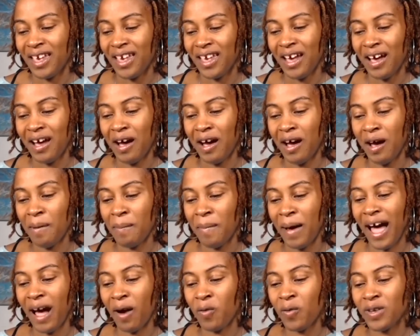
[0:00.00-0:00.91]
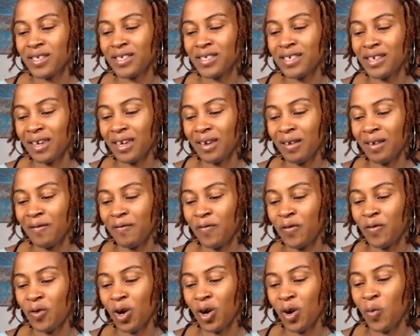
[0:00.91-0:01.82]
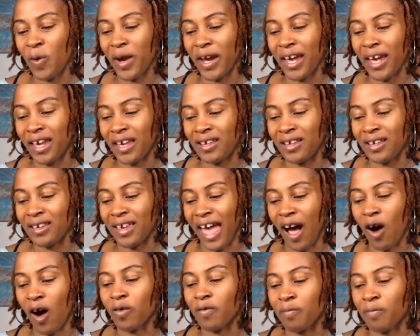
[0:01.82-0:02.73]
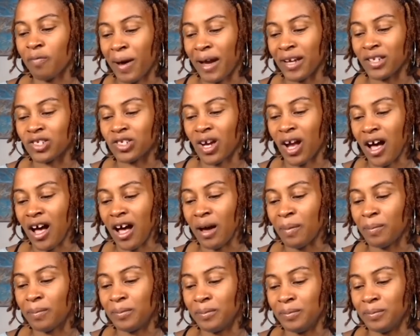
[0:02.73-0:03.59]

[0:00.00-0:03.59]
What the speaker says: I was looking for a way out of my job.